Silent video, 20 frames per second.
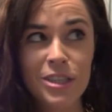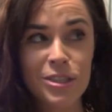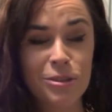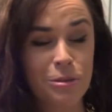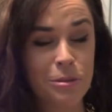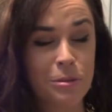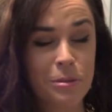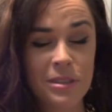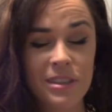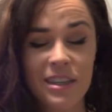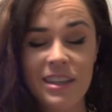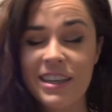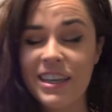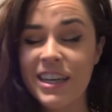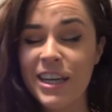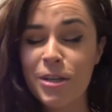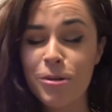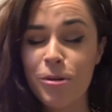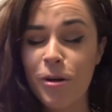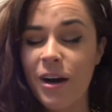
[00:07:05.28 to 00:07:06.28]
some people say
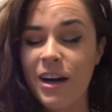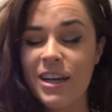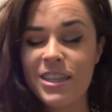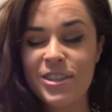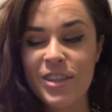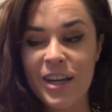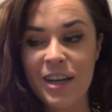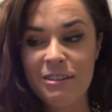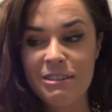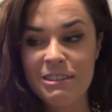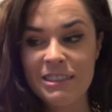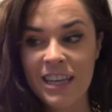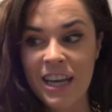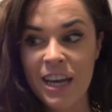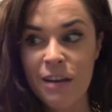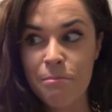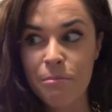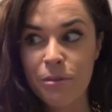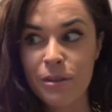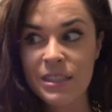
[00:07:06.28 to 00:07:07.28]
quinoa, I don't know how to say
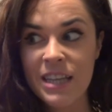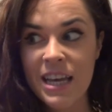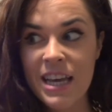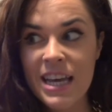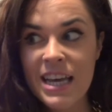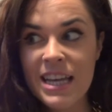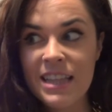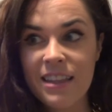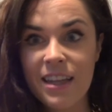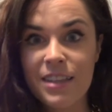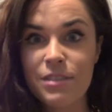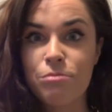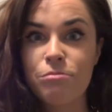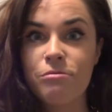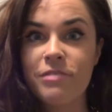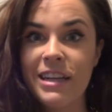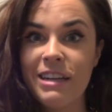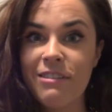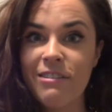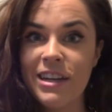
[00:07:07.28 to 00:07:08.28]
it, but that's
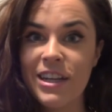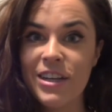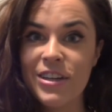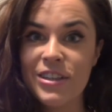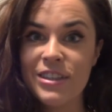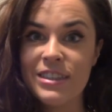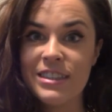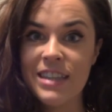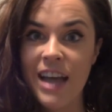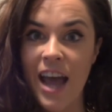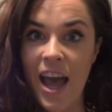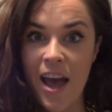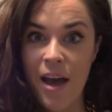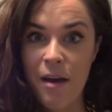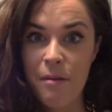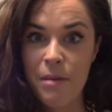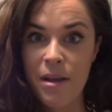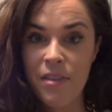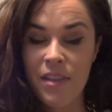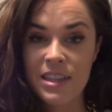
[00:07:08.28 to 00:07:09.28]
really, really good,
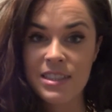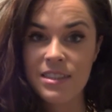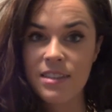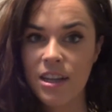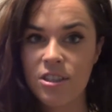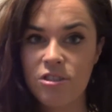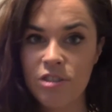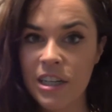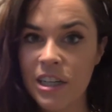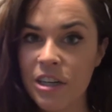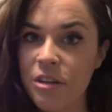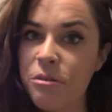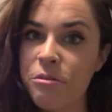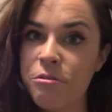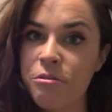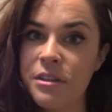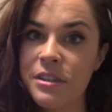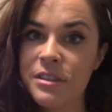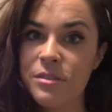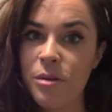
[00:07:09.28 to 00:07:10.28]
and that's naturally
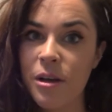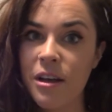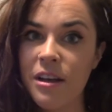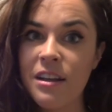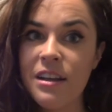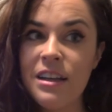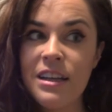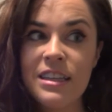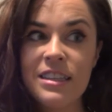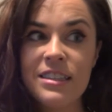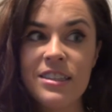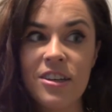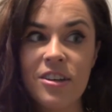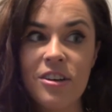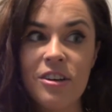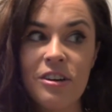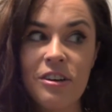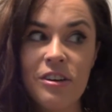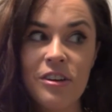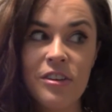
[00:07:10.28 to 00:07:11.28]
gluten-free as well.
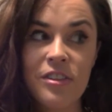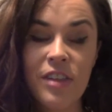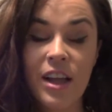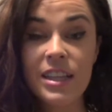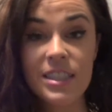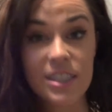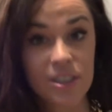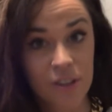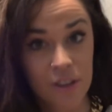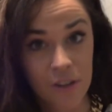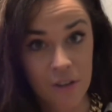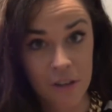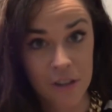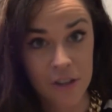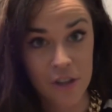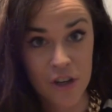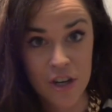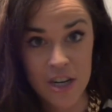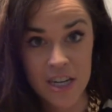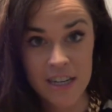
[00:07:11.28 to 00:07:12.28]
So that's another
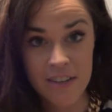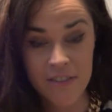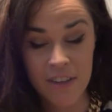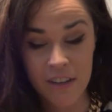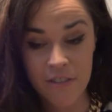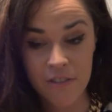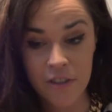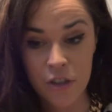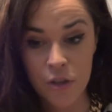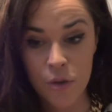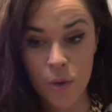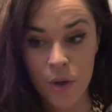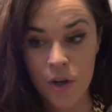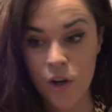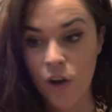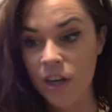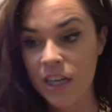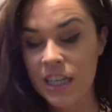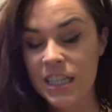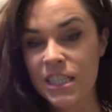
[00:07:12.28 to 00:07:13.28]
alternative if you are
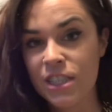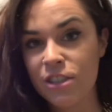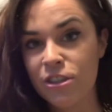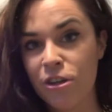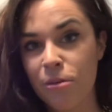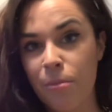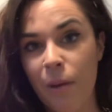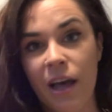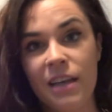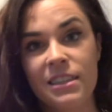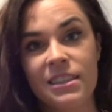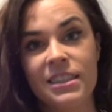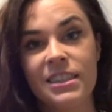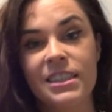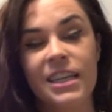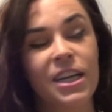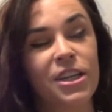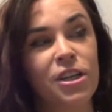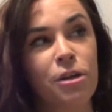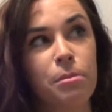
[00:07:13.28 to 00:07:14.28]
not into your pastas
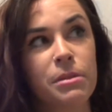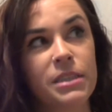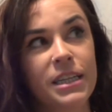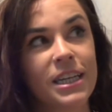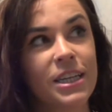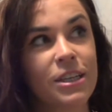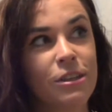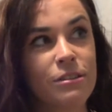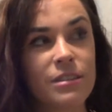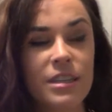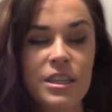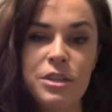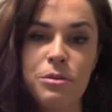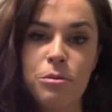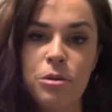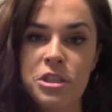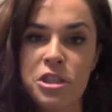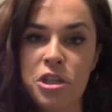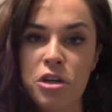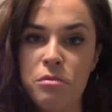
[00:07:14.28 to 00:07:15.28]
and your potatoes and you
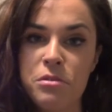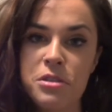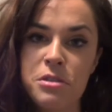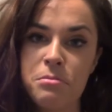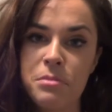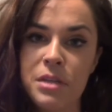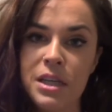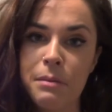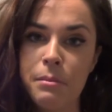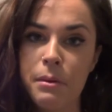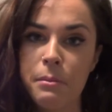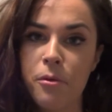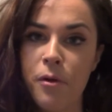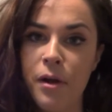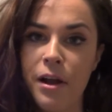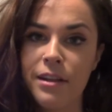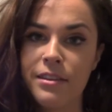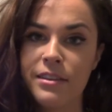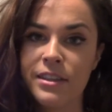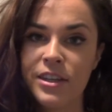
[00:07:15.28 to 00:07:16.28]
want to go for something a bit more
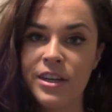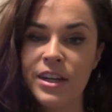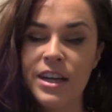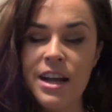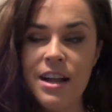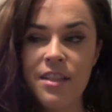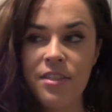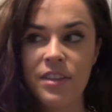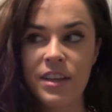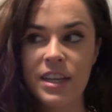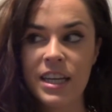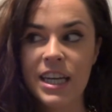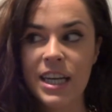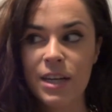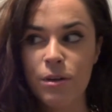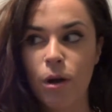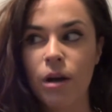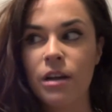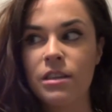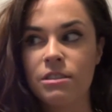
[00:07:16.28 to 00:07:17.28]
healthier. The
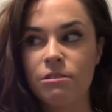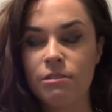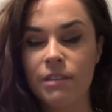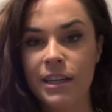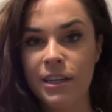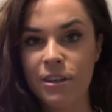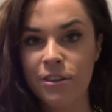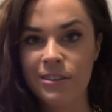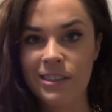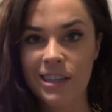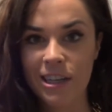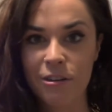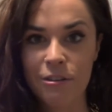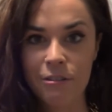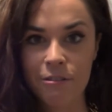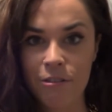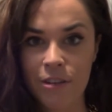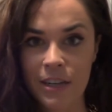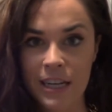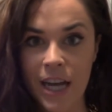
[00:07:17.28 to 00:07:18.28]
quinoa is a really good
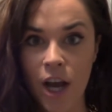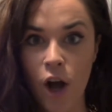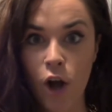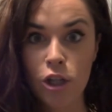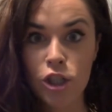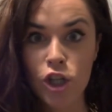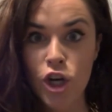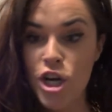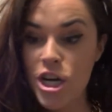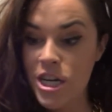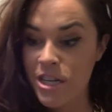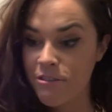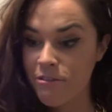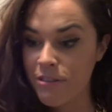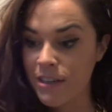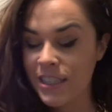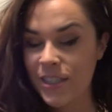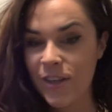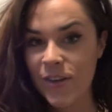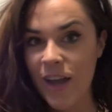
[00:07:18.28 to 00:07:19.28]
gluten-free alternative,
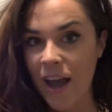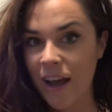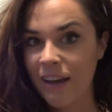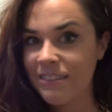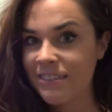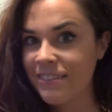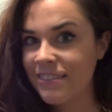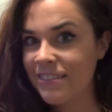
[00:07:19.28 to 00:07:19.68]
so yeah.